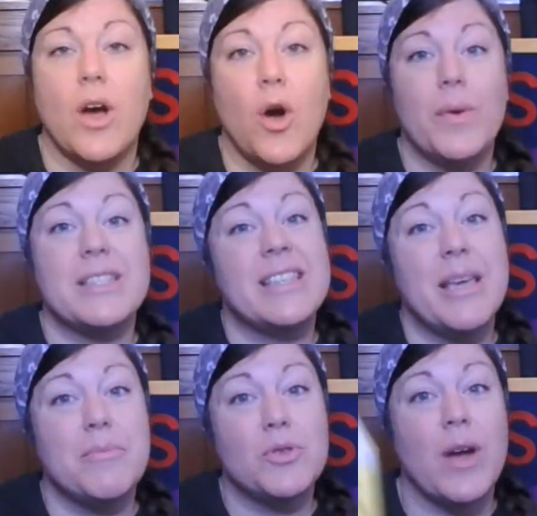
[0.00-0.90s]
Always
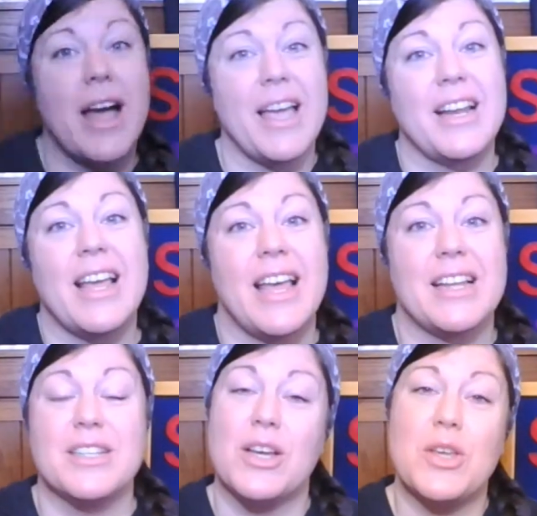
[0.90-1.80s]
keep trying
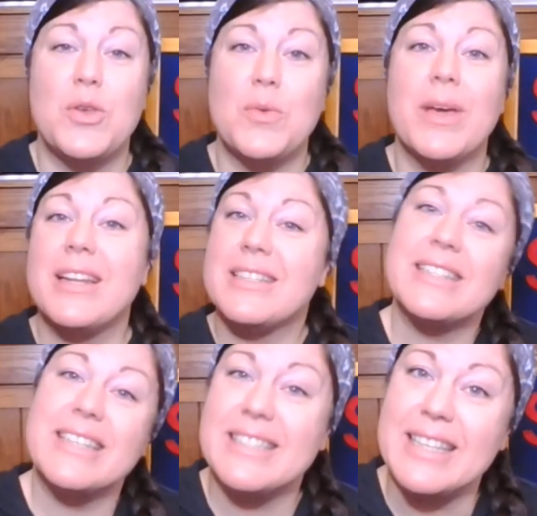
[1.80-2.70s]
and you can
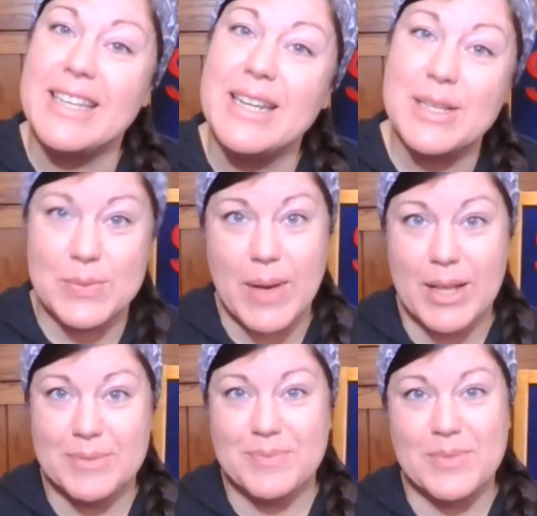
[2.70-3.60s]
succeed as well,
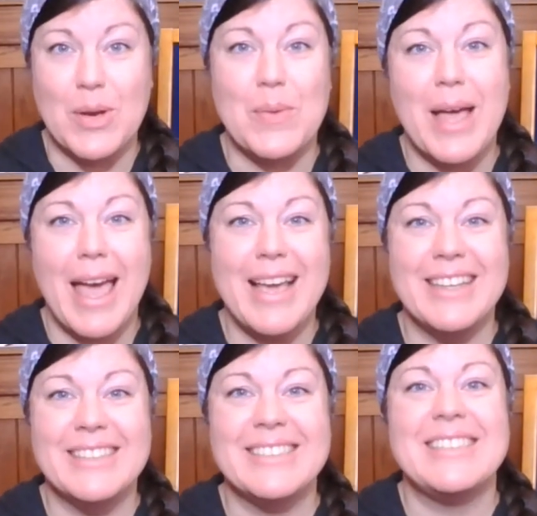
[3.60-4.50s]
okay?
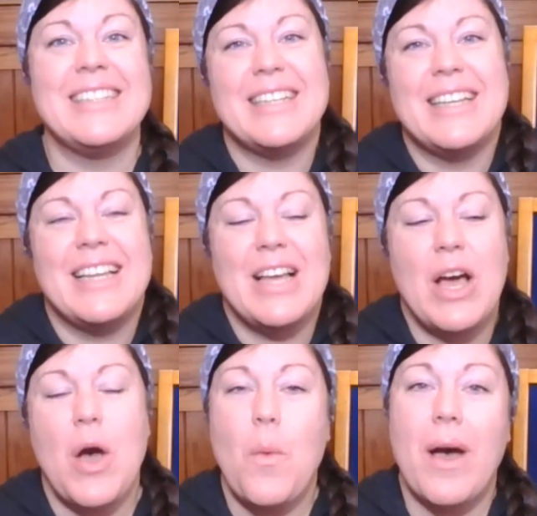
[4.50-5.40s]

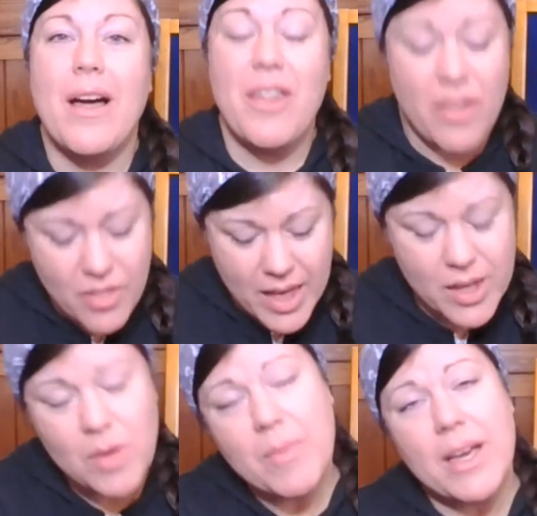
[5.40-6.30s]
Well,
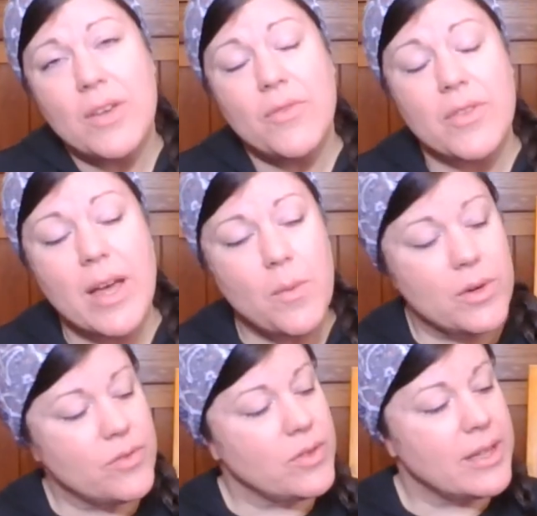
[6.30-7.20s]
thank you, Mike, for that
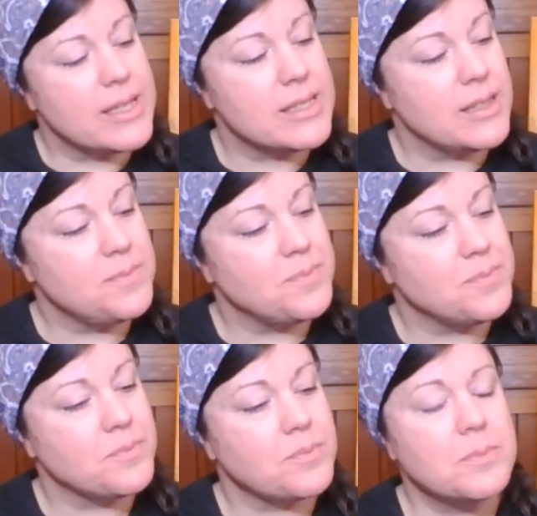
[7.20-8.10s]
wonderful lesson
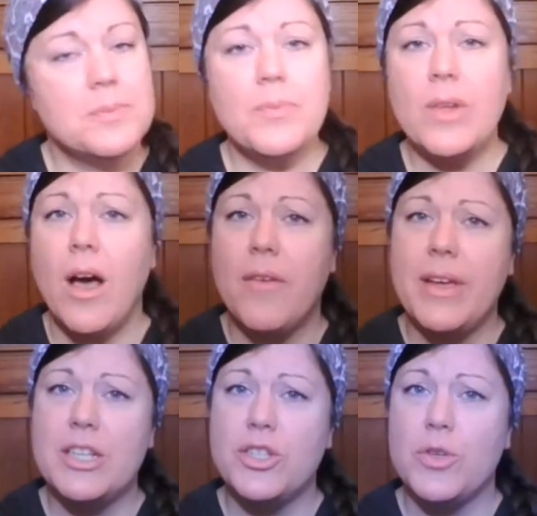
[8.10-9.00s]
of
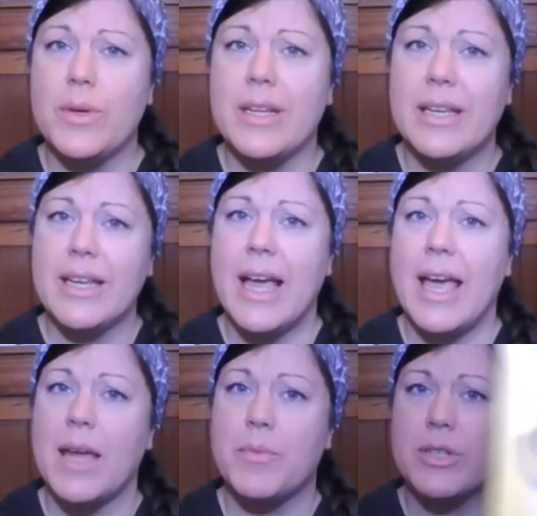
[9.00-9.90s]
ingenuity
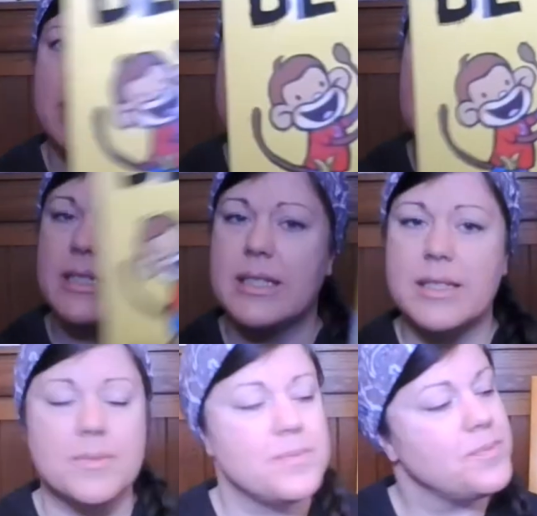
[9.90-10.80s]
and
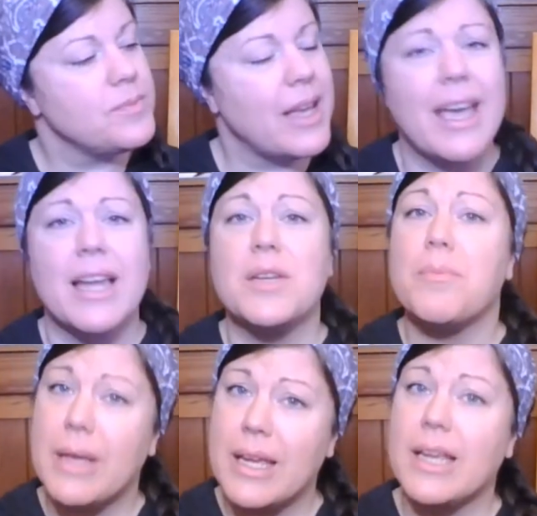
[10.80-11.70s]
persistence
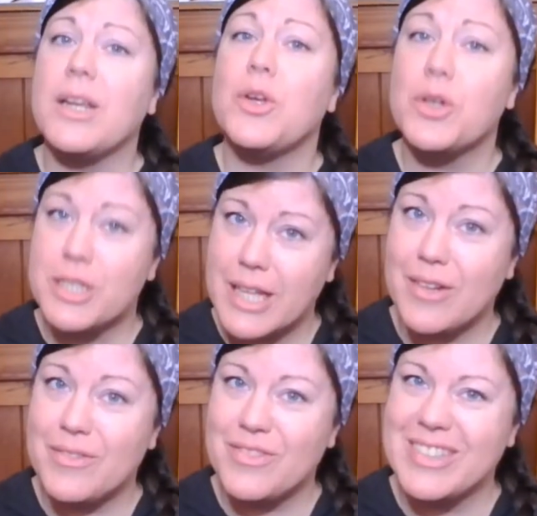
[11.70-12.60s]
and being yourself.